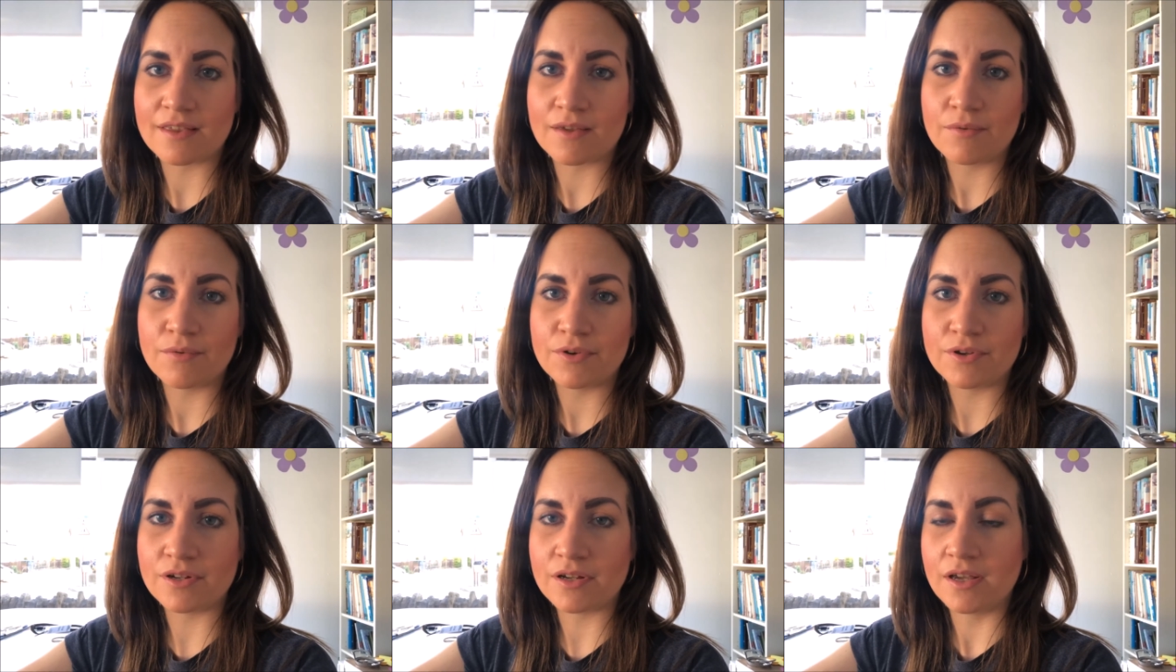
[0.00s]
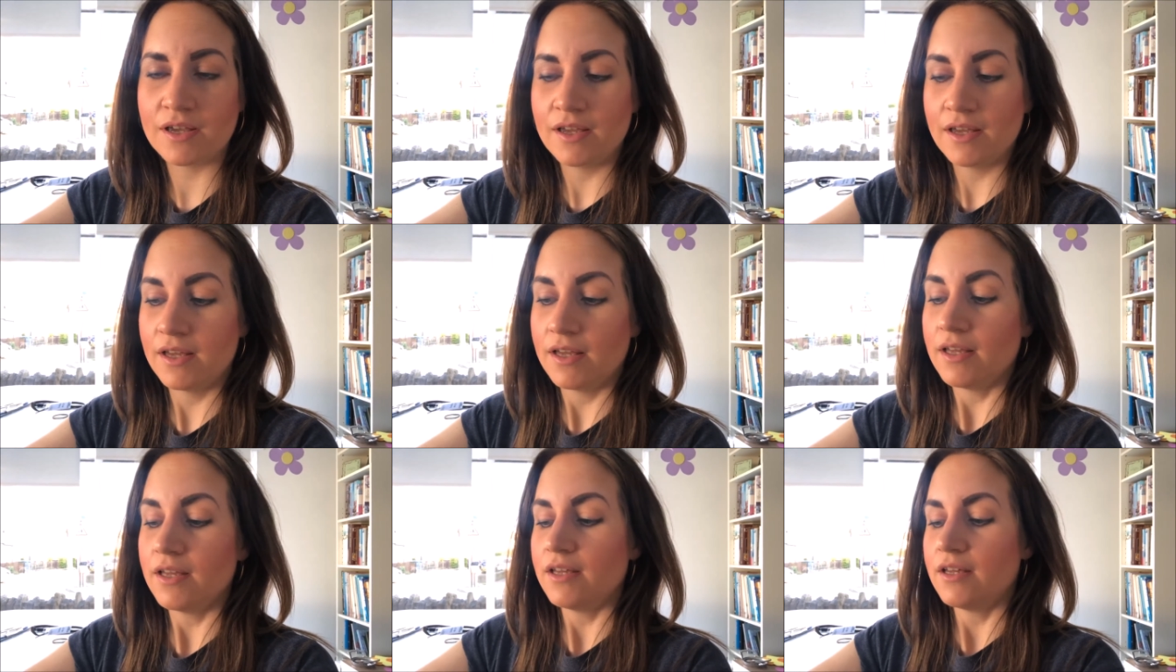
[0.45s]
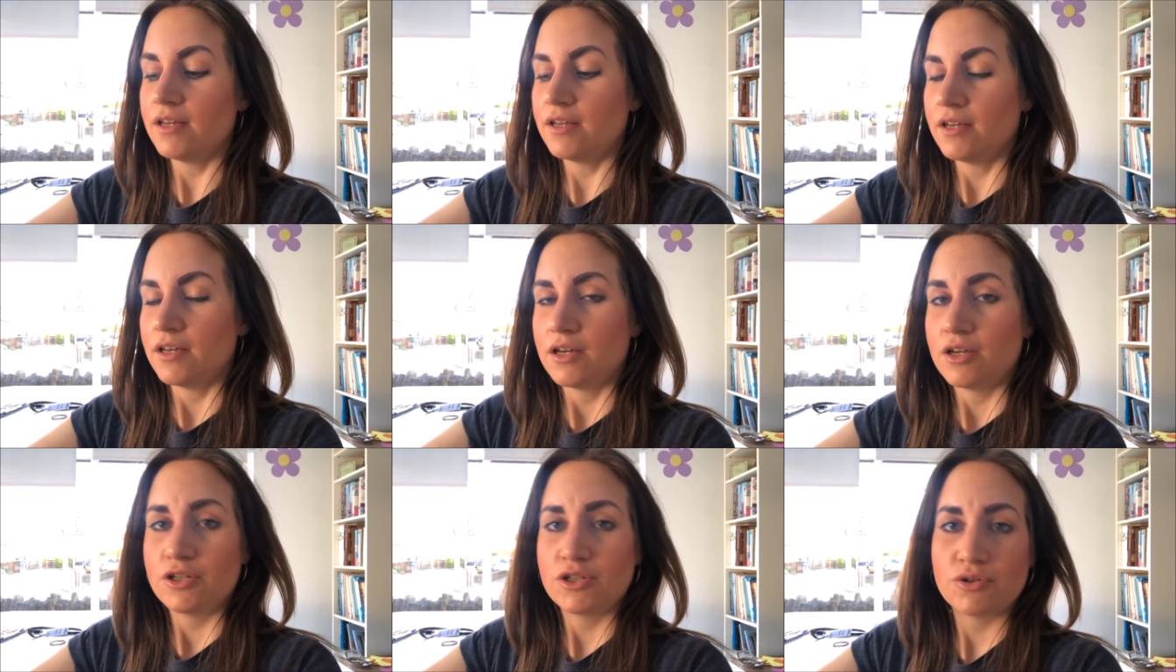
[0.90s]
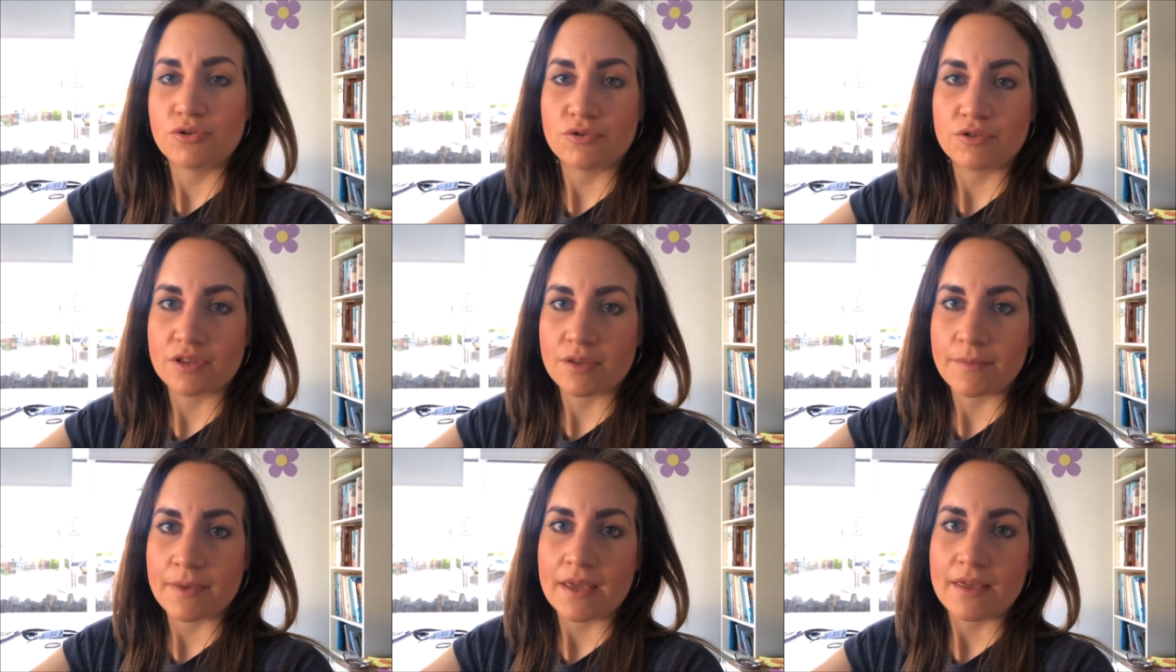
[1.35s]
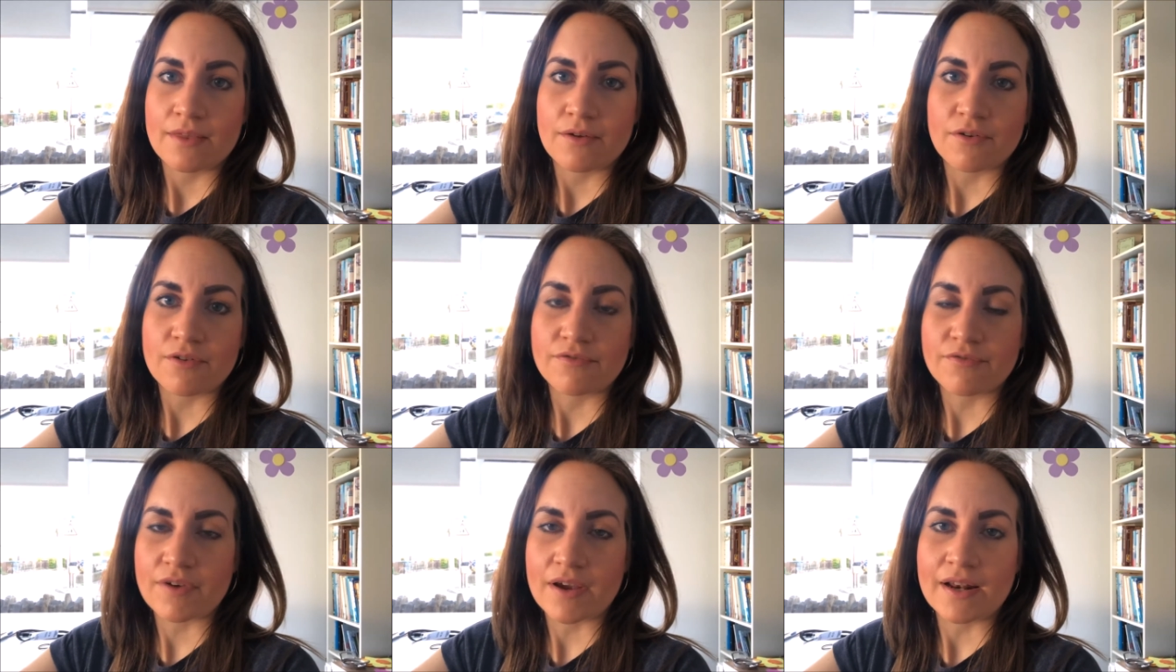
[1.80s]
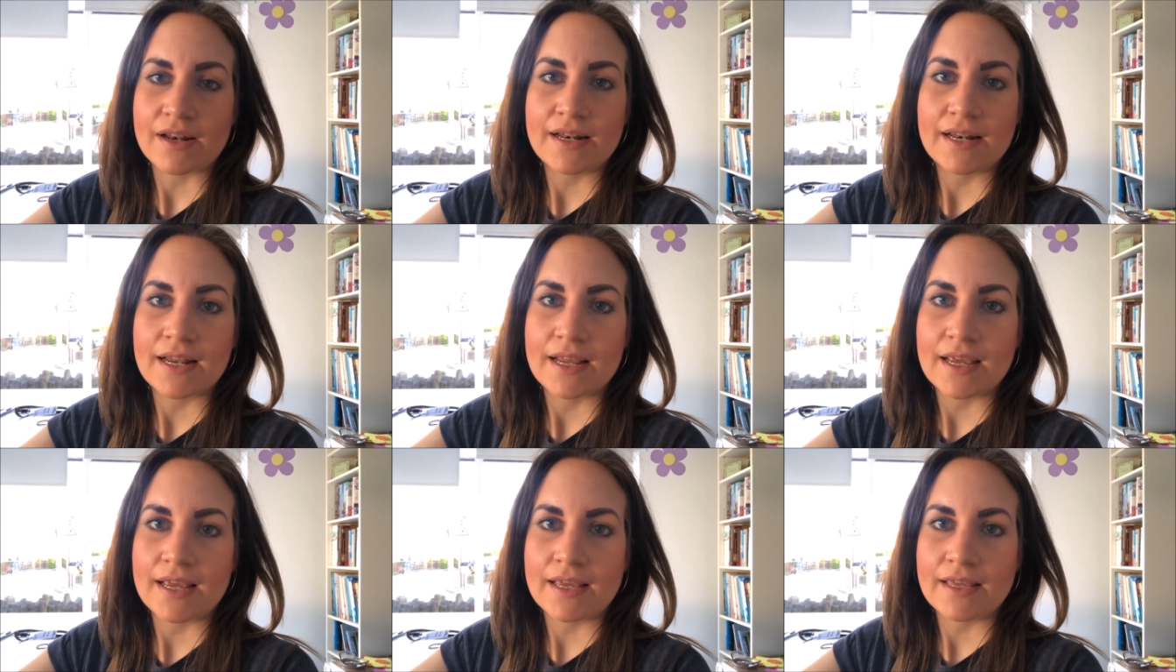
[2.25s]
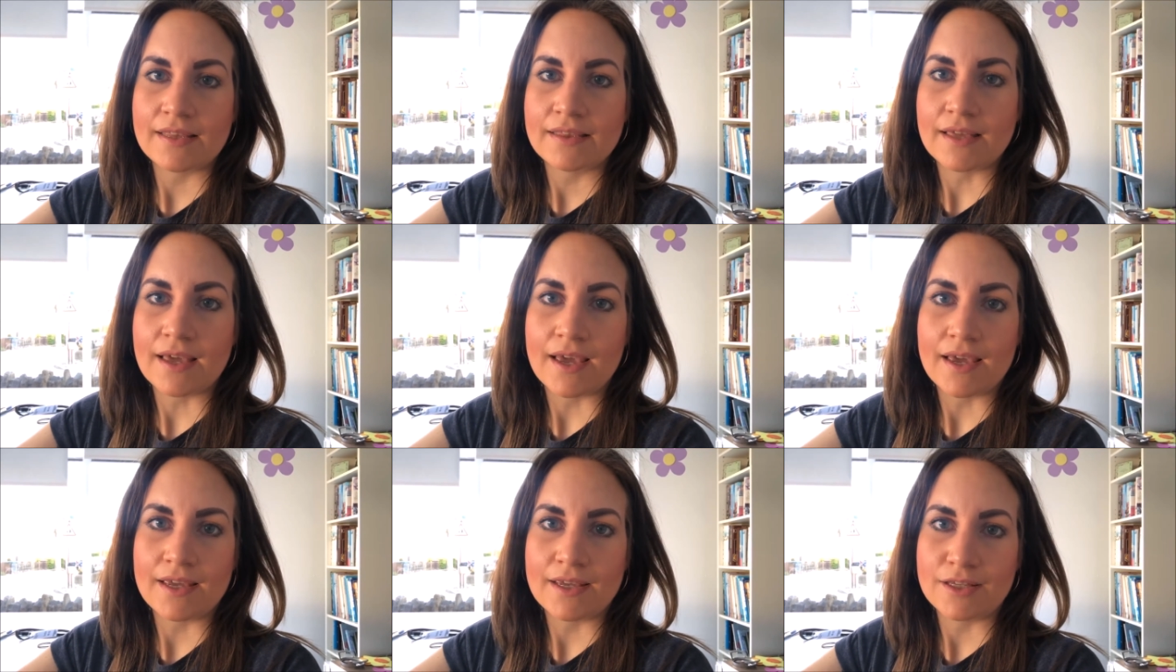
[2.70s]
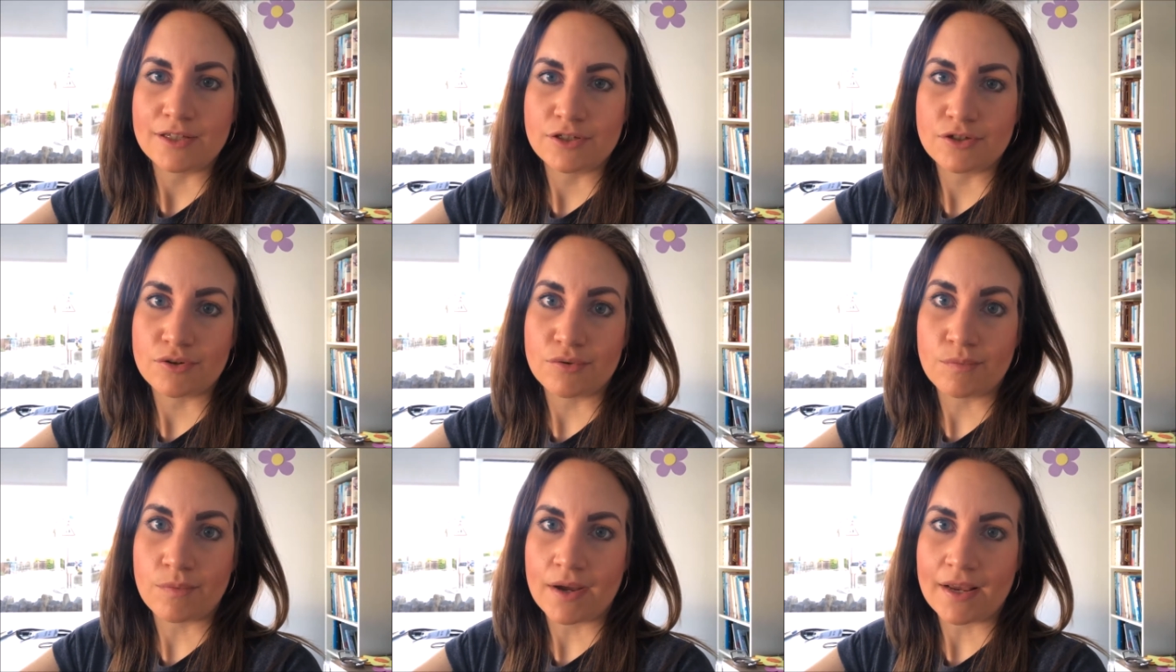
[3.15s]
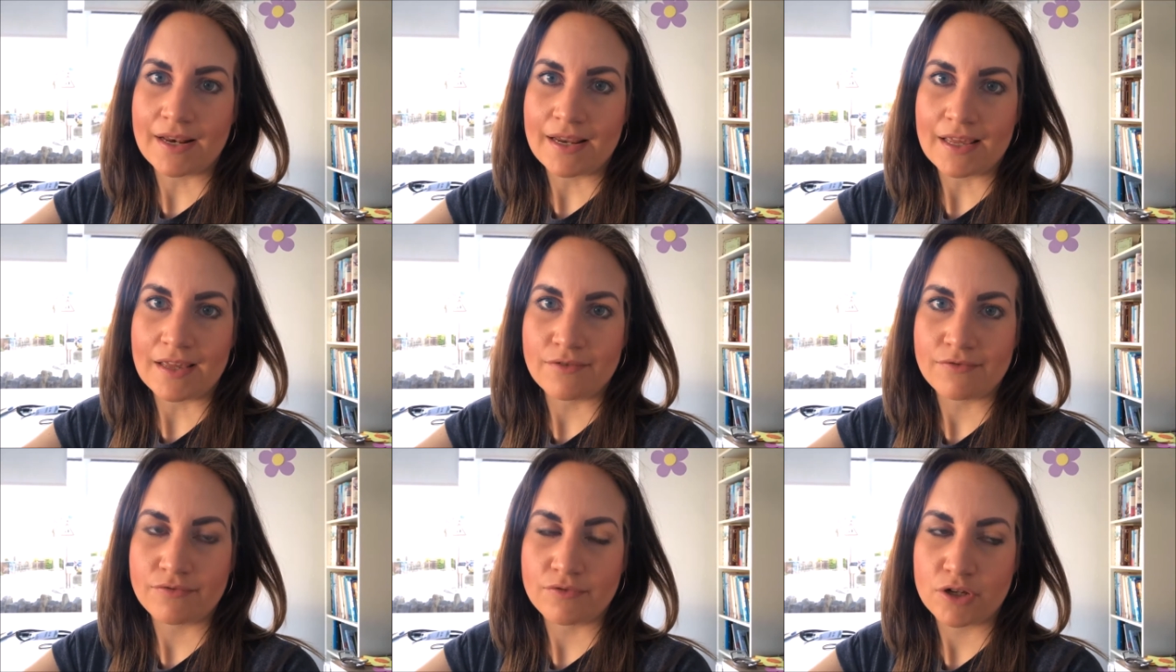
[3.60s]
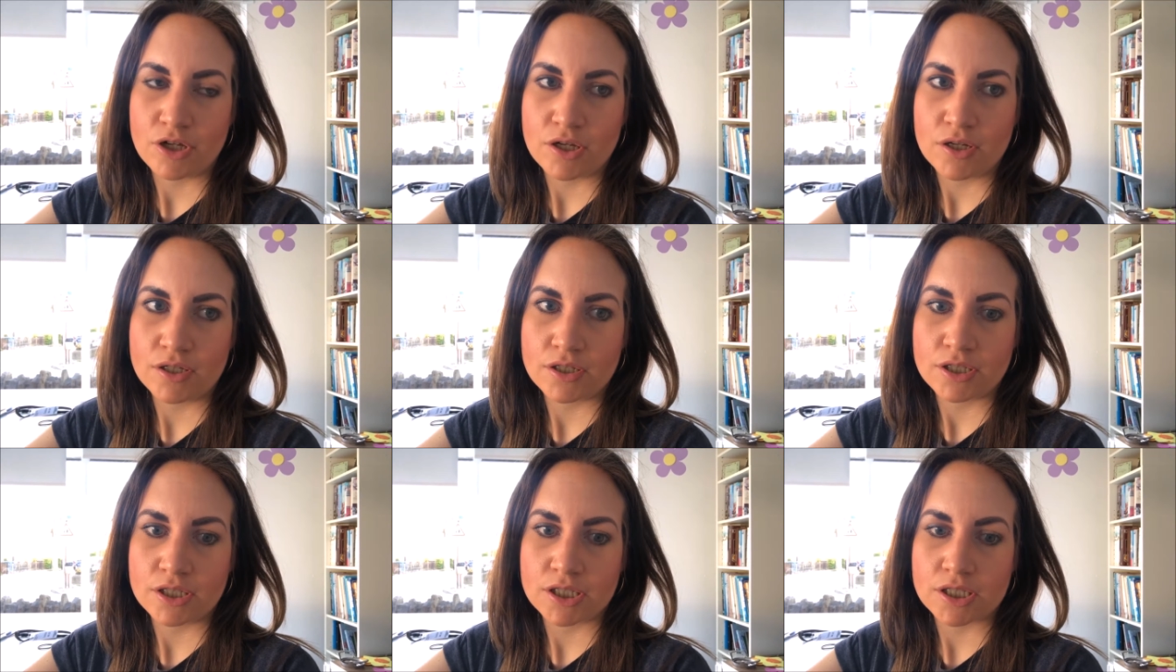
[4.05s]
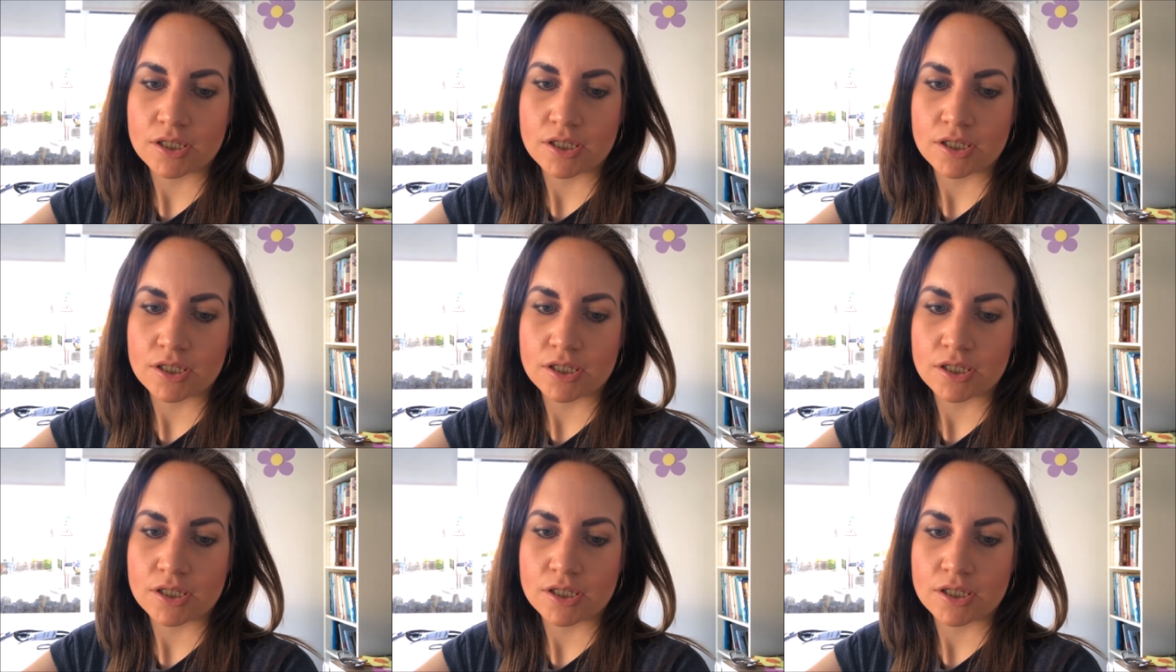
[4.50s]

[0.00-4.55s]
They would talk to me, they were friendly, they took my leaflet.